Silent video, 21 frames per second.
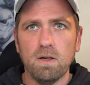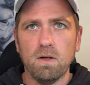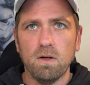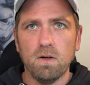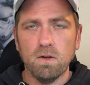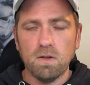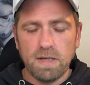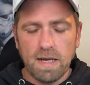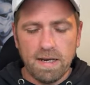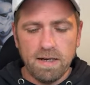
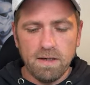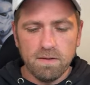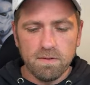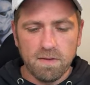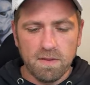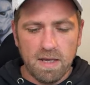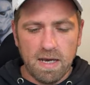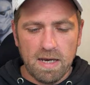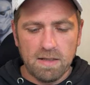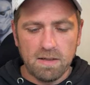Okay,
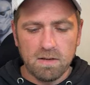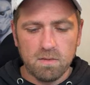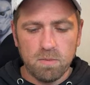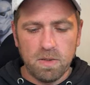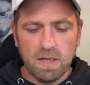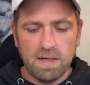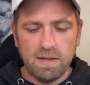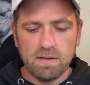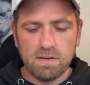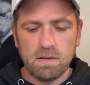that in
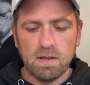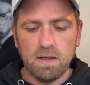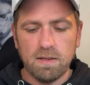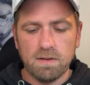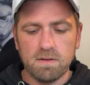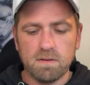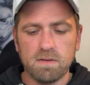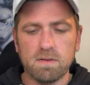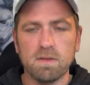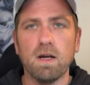place,
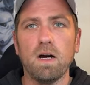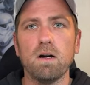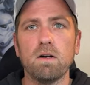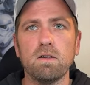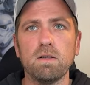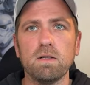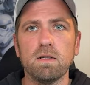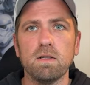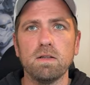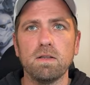let's
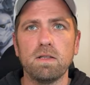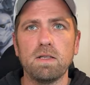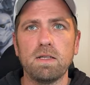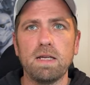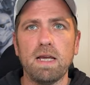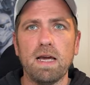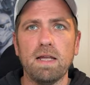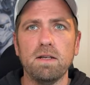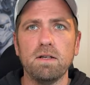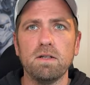start
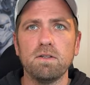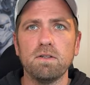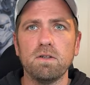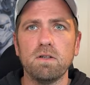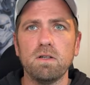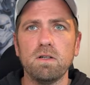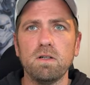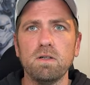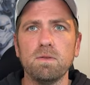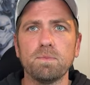the
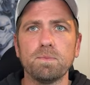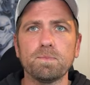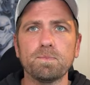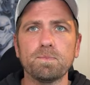editor